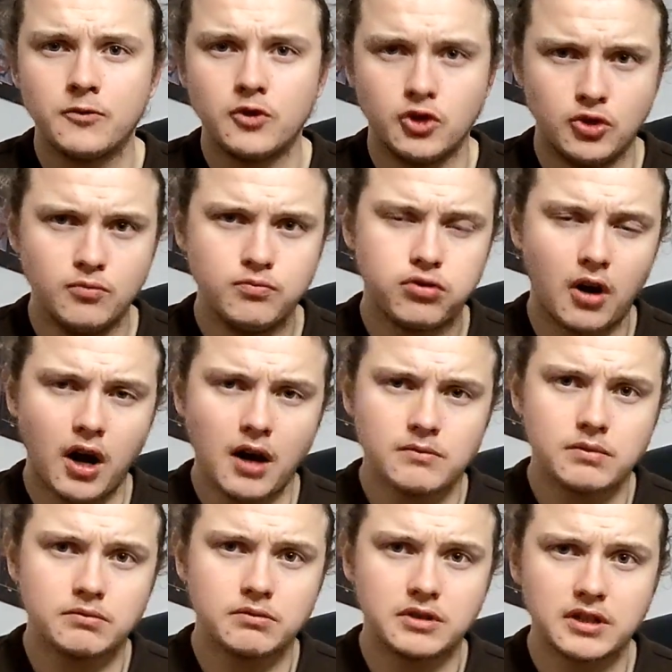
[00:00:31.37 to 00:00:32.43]
you
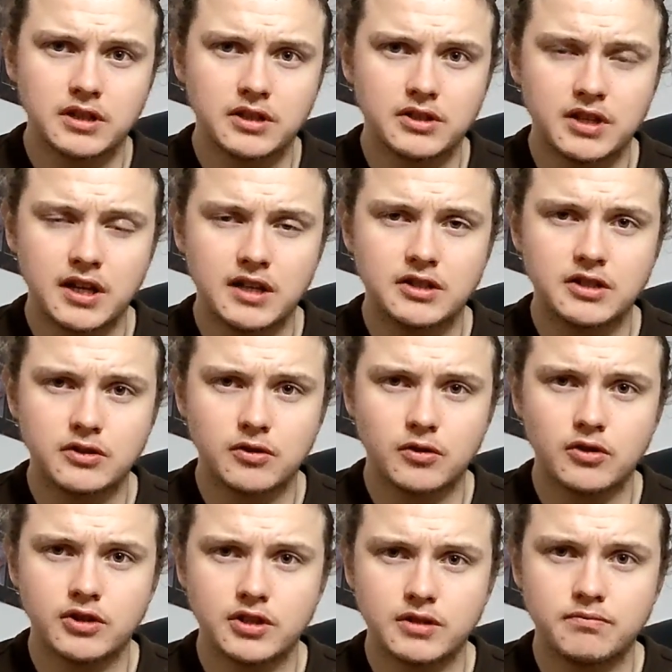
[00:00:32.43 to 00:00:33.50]
probably, chances
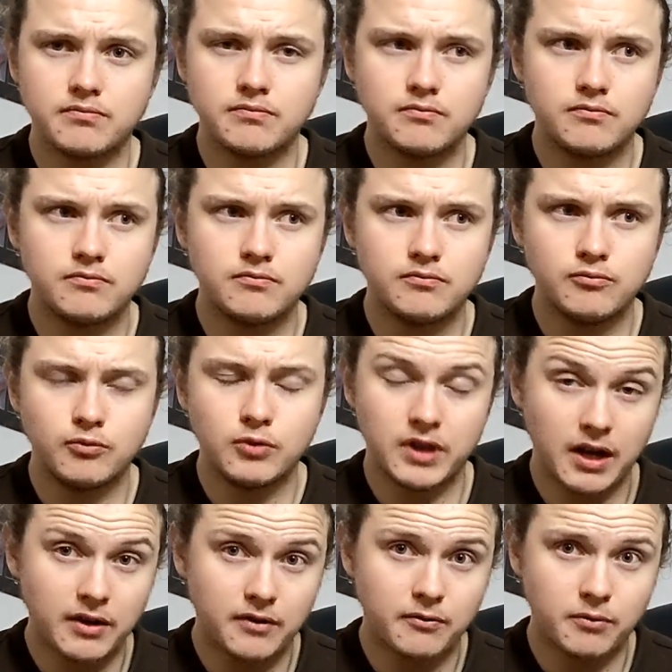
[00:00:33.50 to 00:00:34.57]
are, just
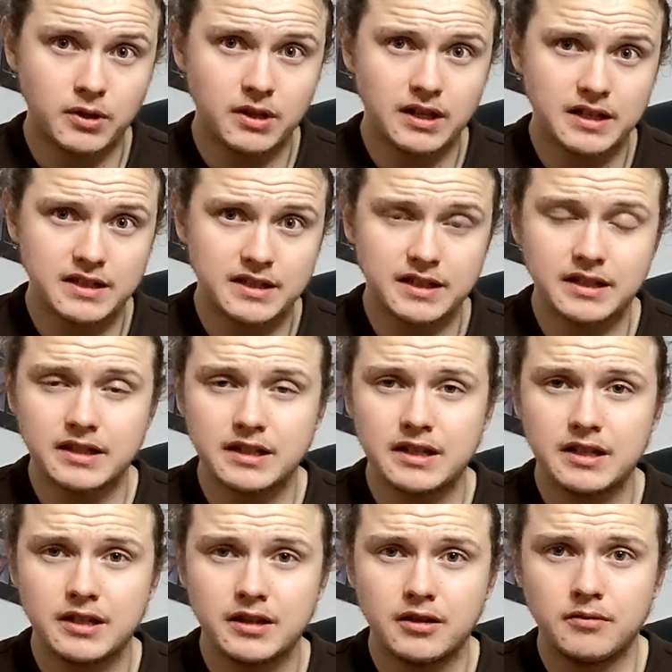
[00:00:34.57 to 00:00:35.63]
without even realizing it,
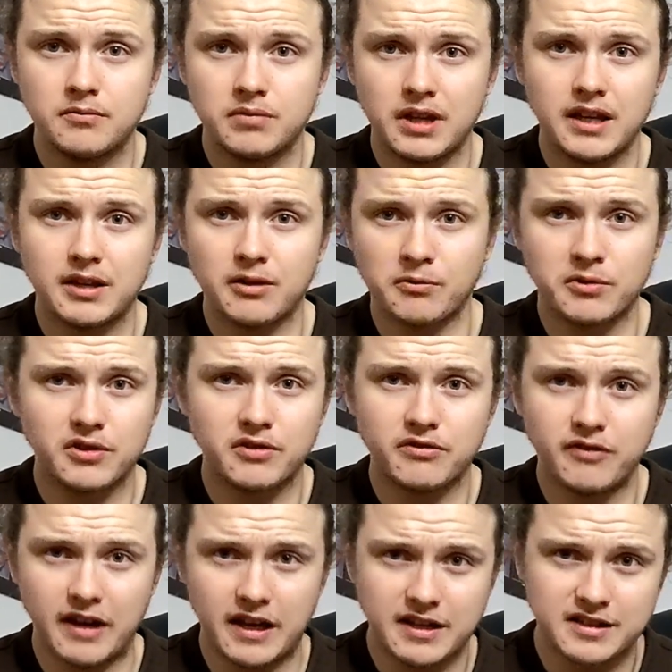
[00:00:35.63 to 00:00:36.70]
playing a really
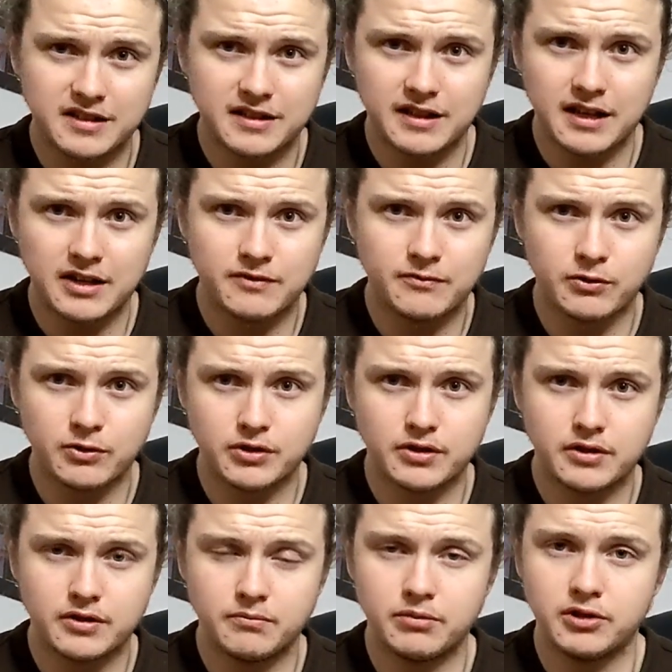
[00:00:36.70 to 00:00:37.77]
fast, loud
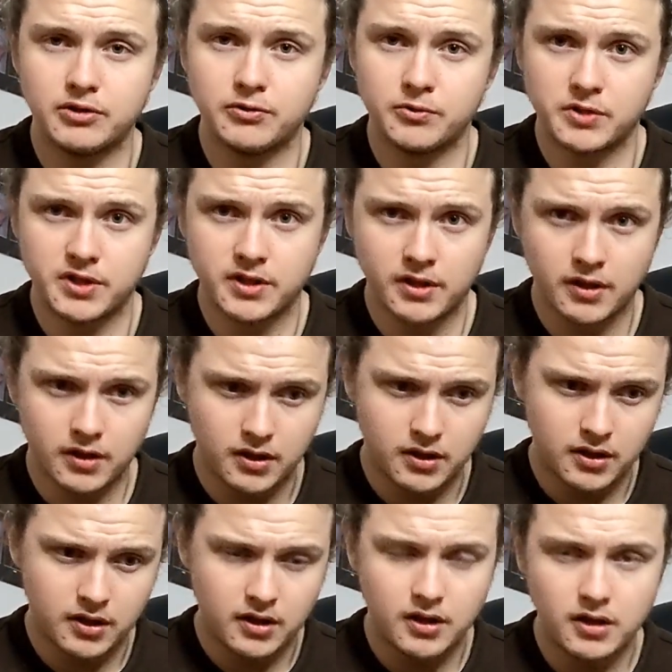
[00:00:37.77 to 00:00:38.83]
version of the blues.
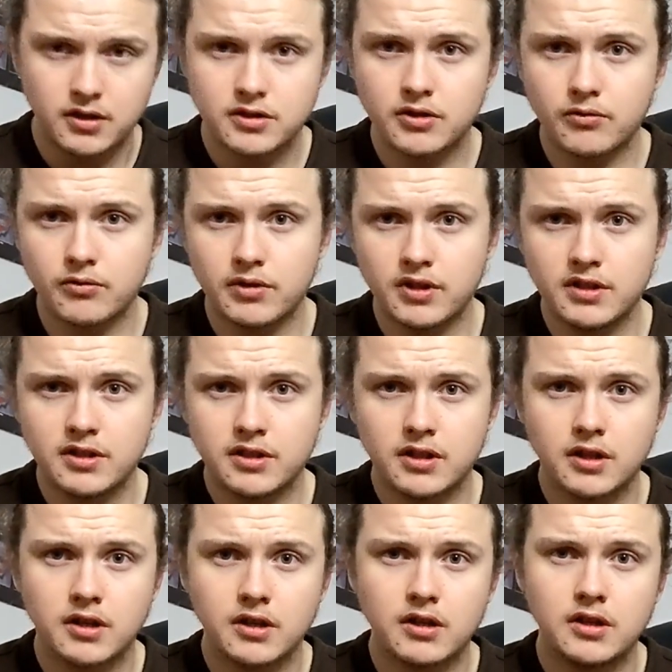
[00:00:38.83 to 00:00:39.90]
So this
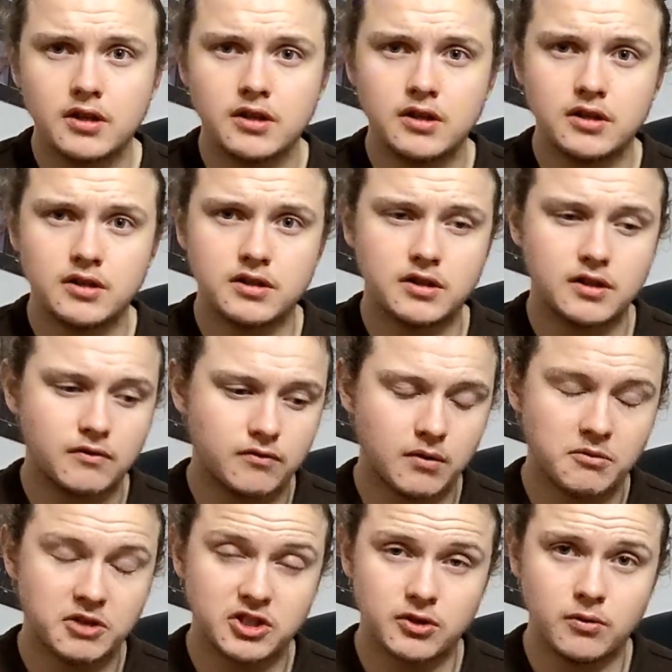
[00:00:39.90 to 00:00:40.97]
is
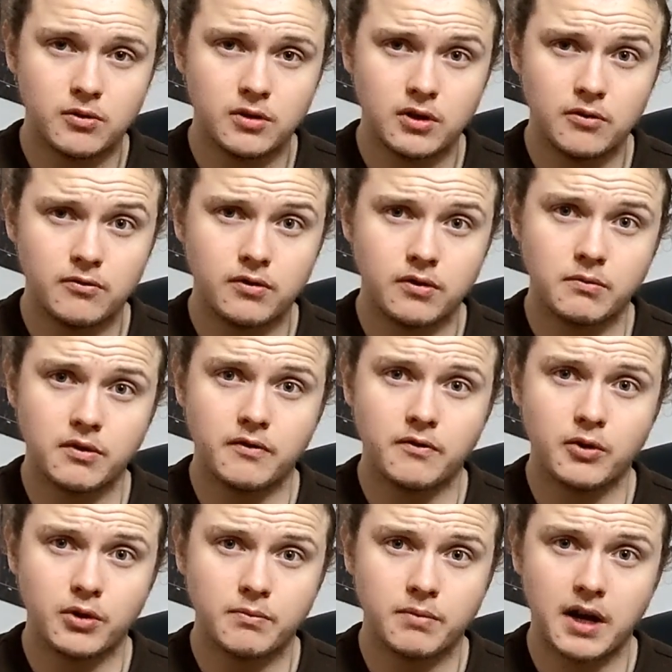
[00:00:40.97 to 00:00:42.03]
from a solo from a
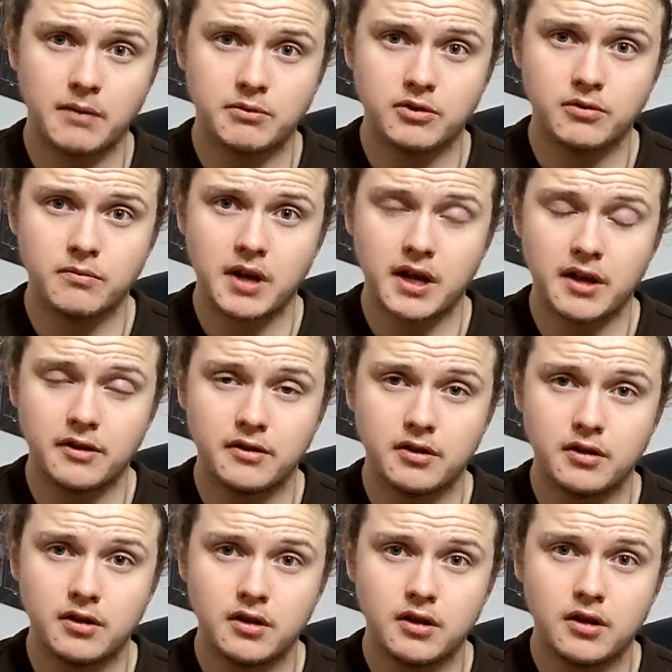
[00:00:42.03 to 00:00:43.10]
very popular band
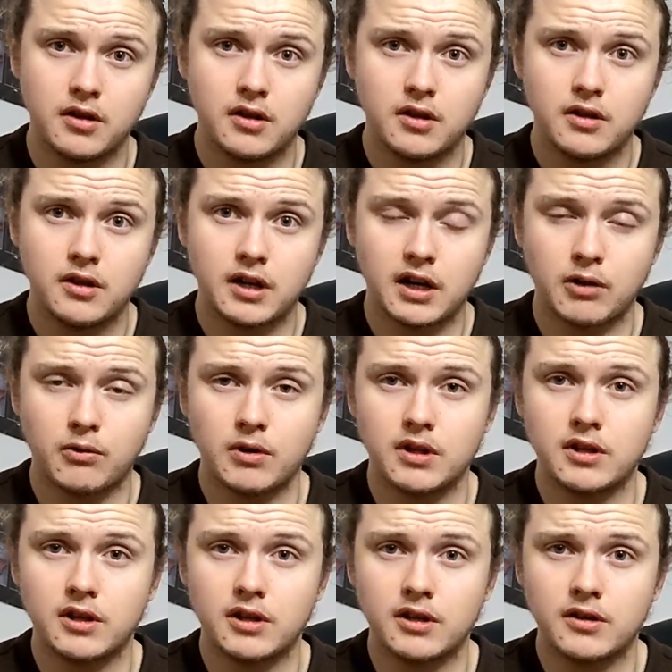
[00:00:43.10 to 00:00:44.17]
that I
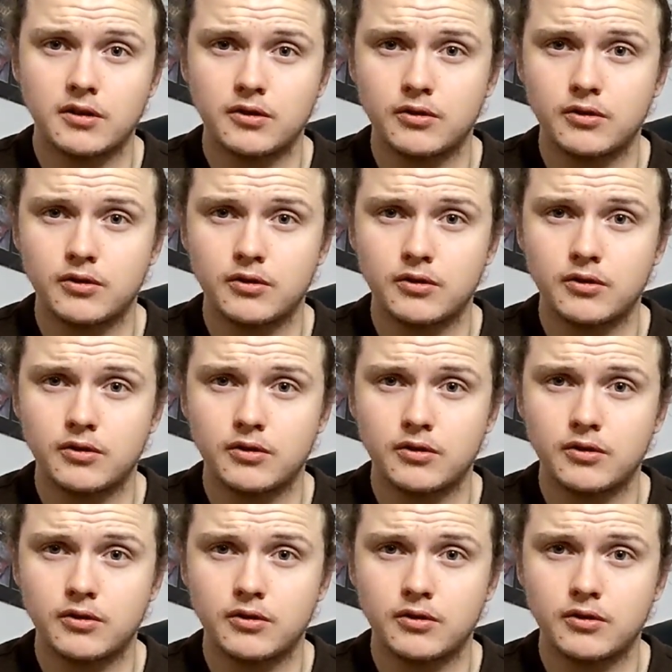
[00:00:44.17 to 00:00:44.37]
quite like